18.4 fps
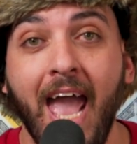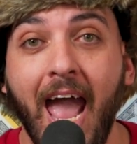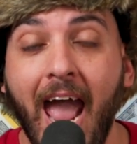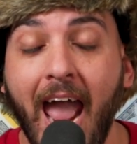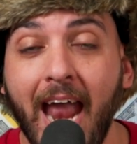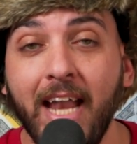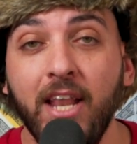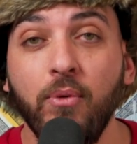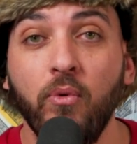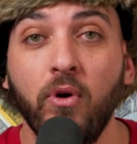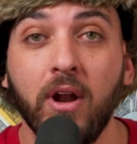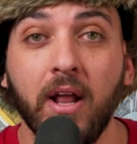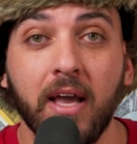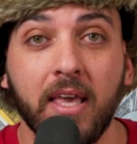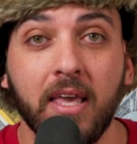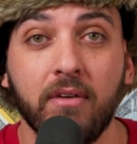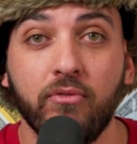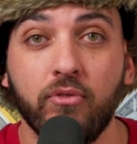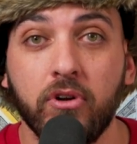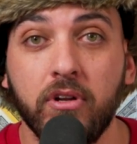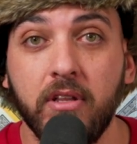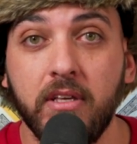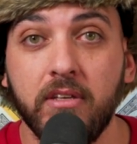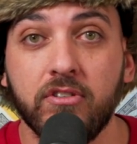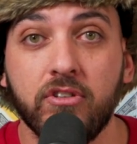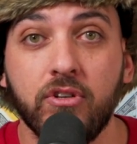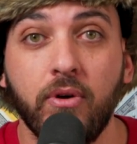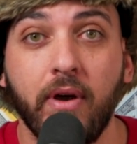Anyone I give one of
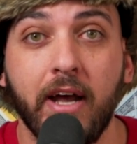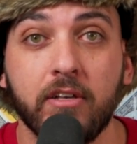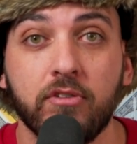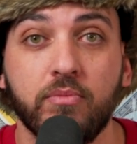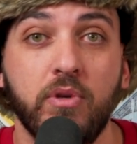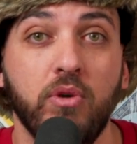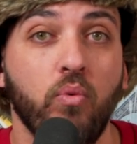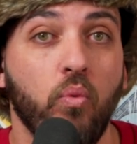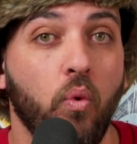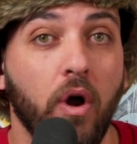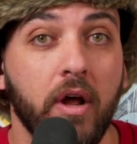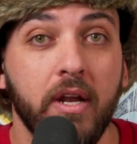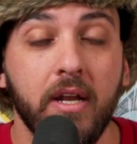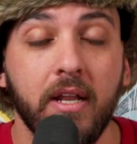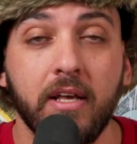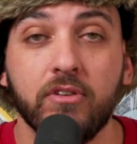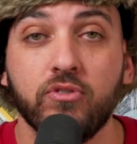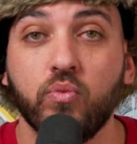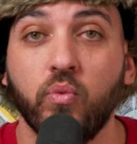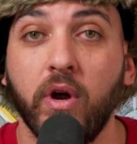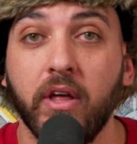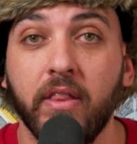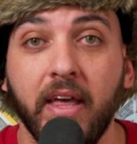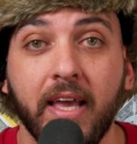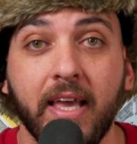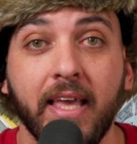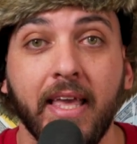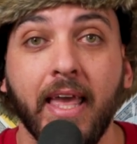these to asks me what it is, where
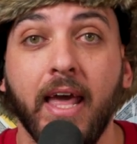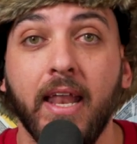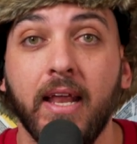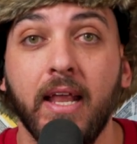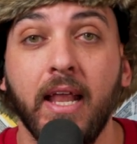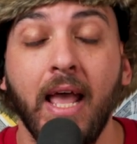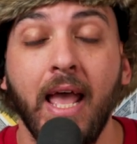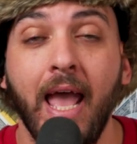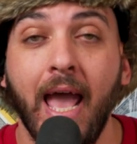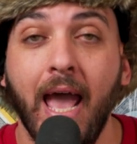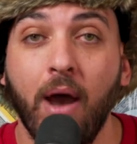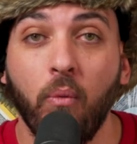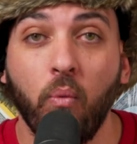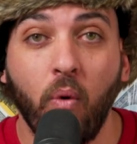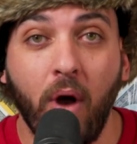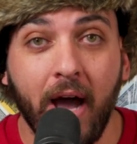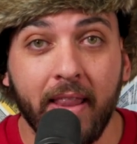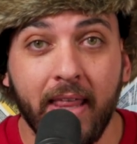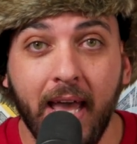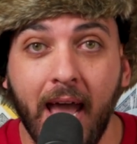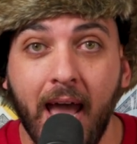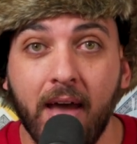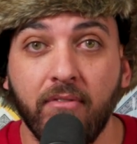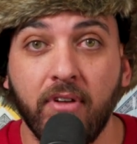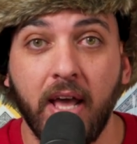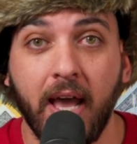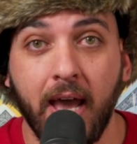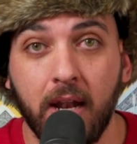they can get it, and why they
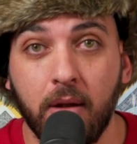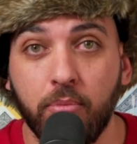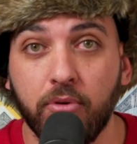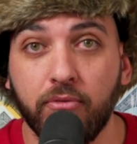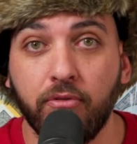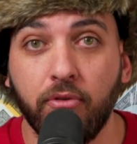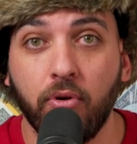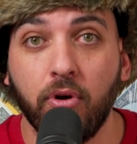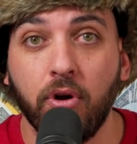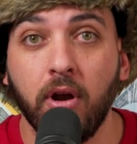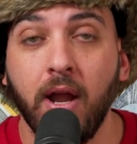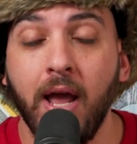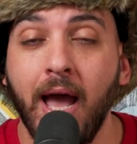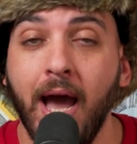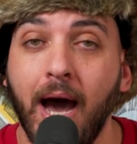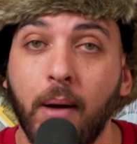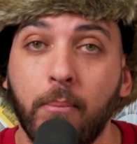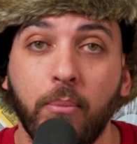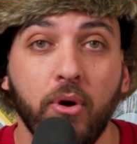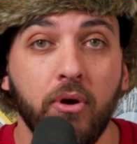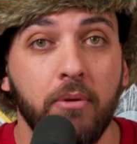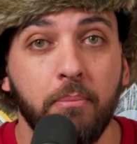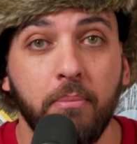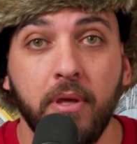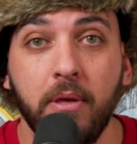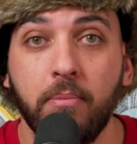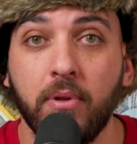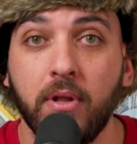haven't had it before. I'm putting
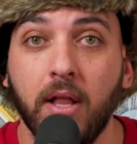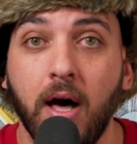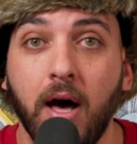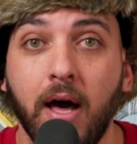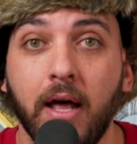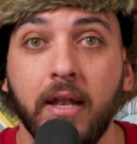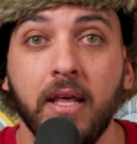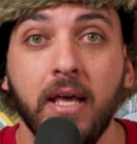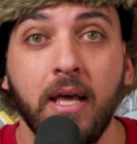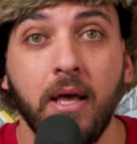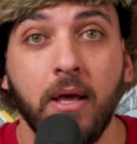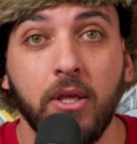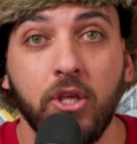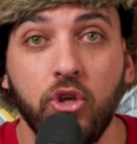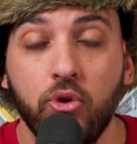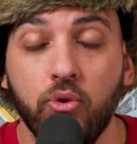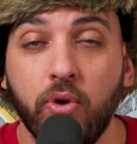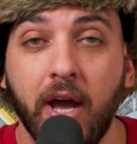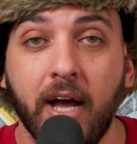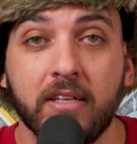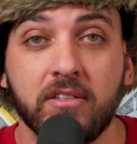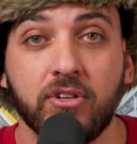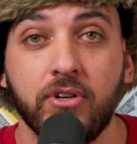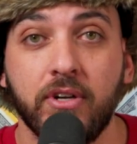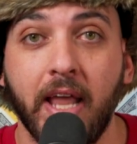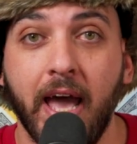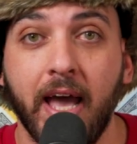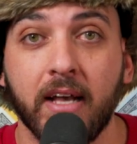people on. You guys
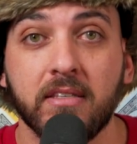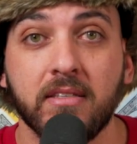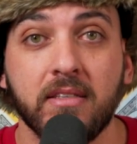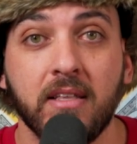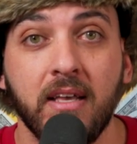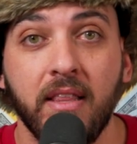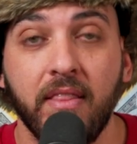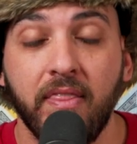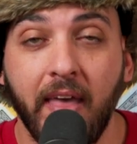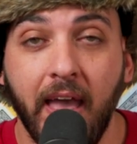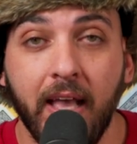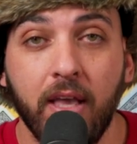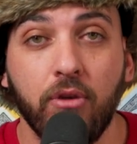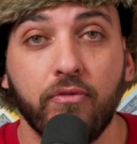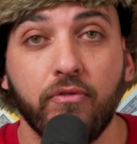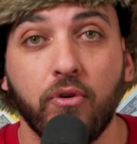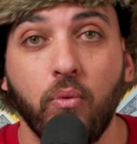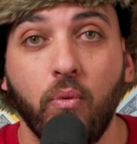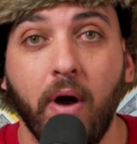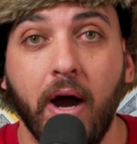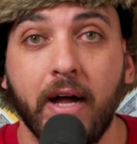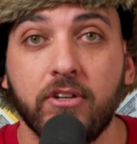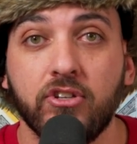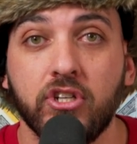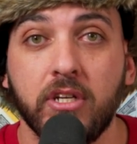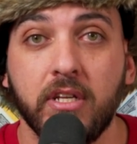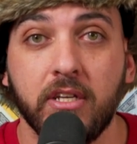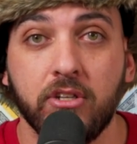are next. Thank you for
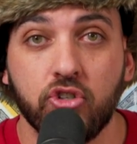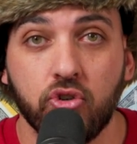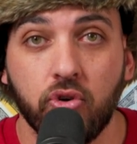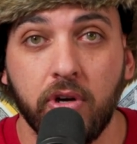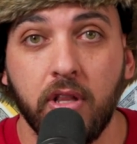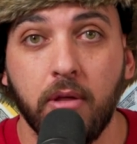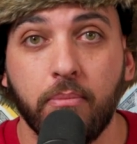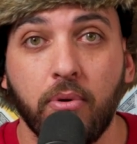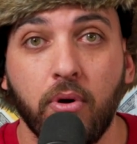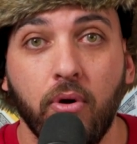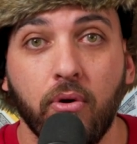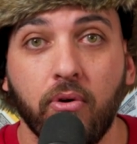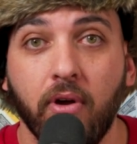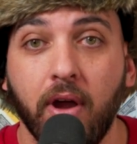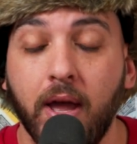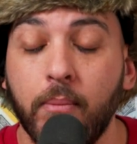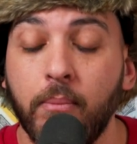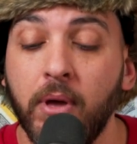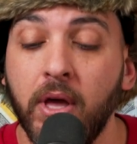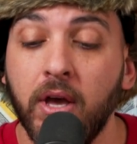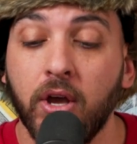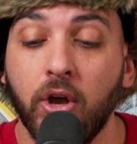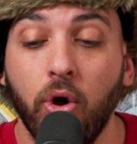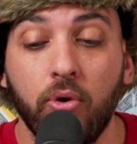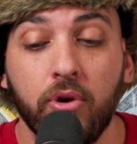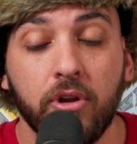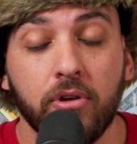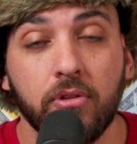watching. Enjoy the program.
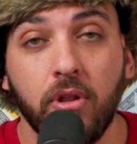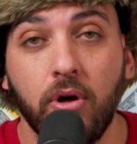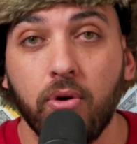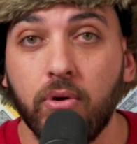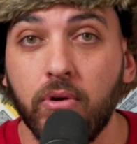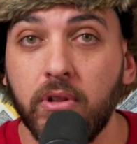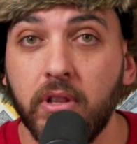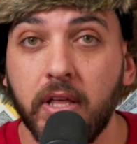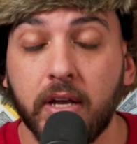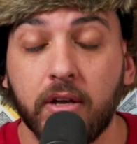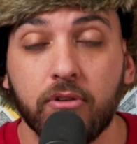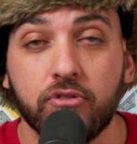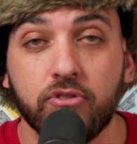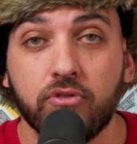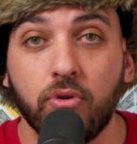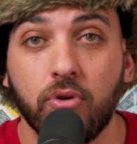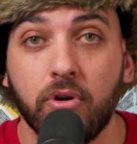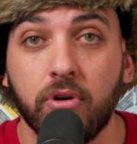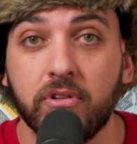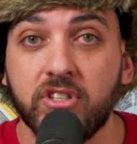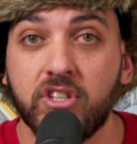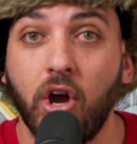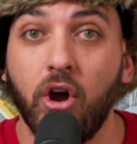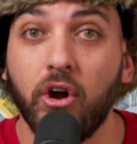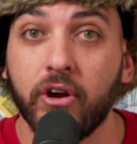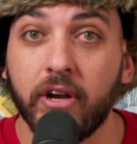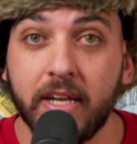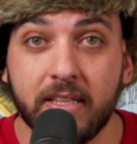Go to your local liquor store.
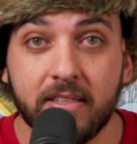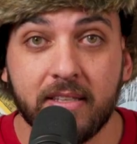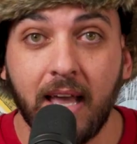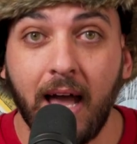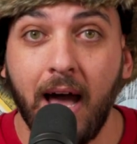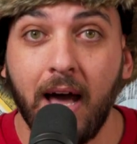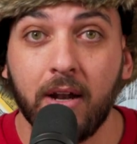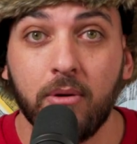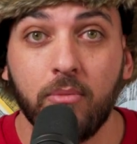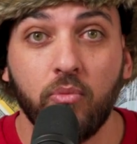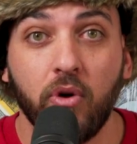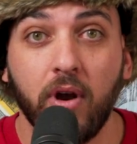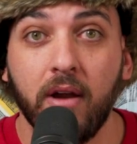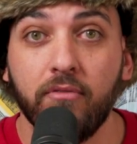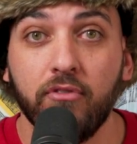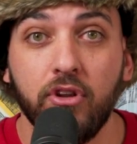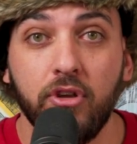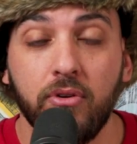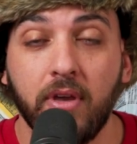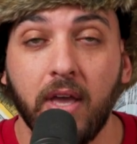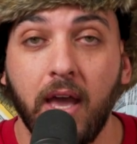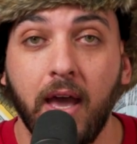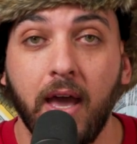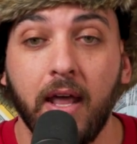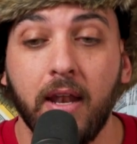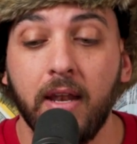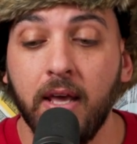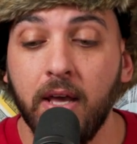Target's got them. Wherever you
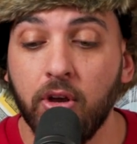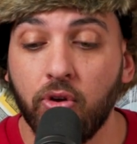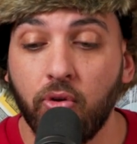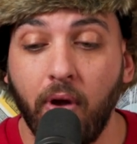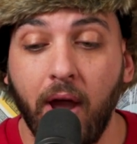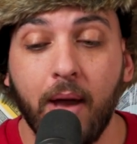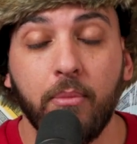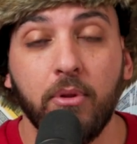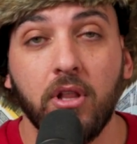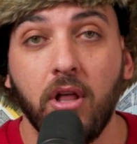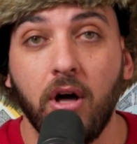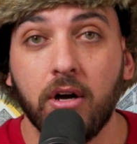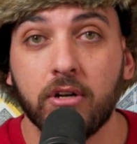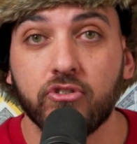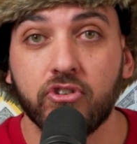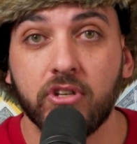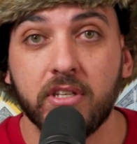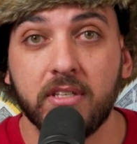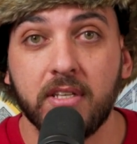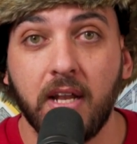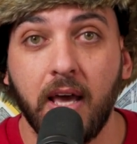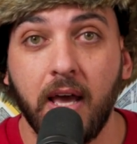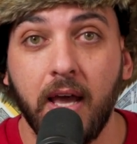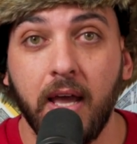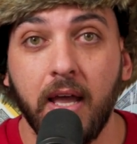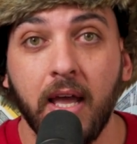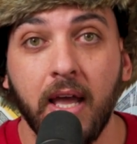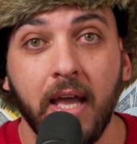can. Grab a long drink
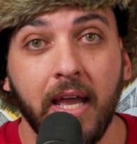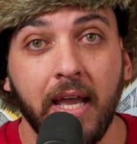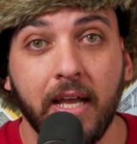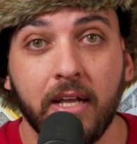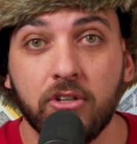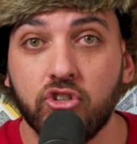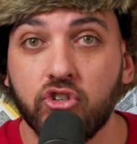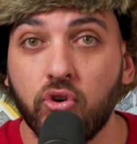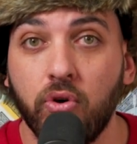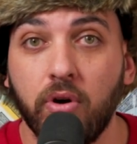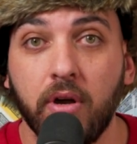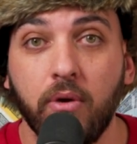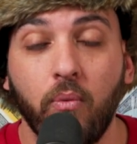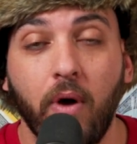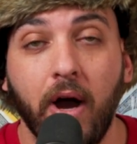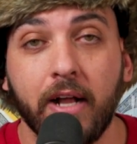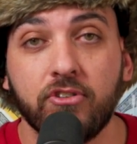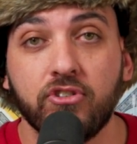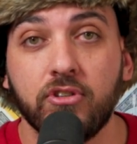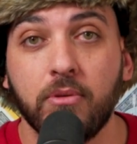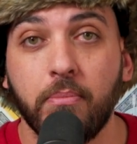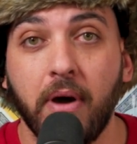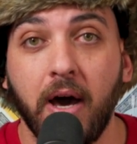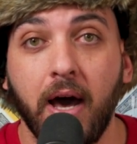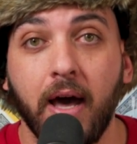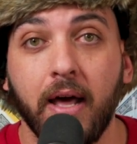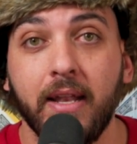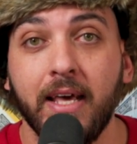today. Enjoy. Watch the
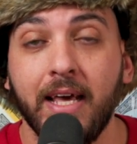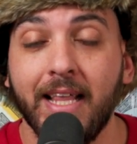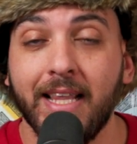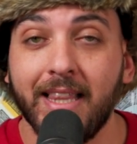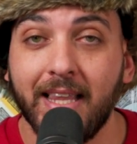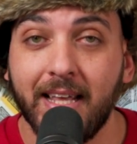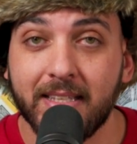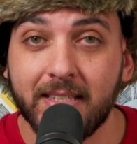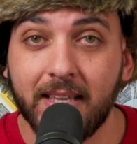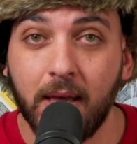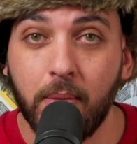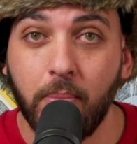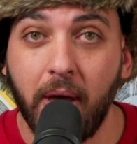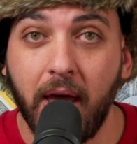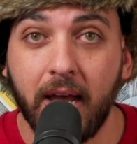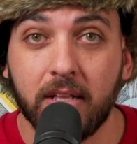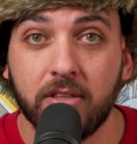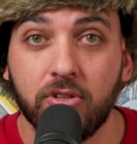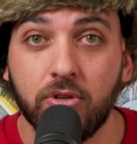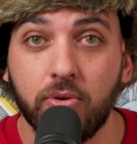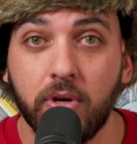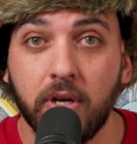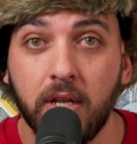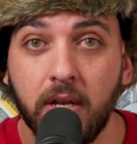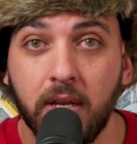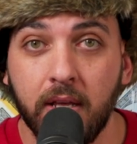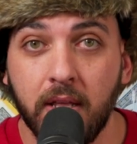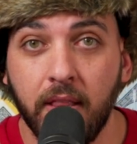pod. Let's get back to
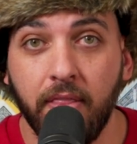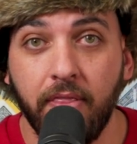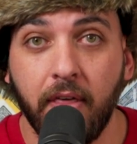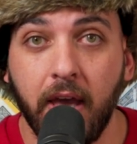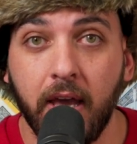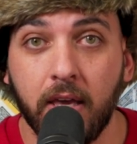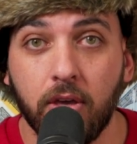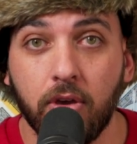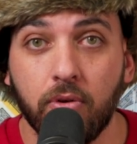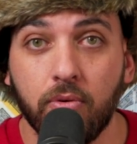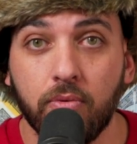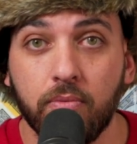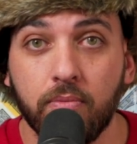it. Thank you.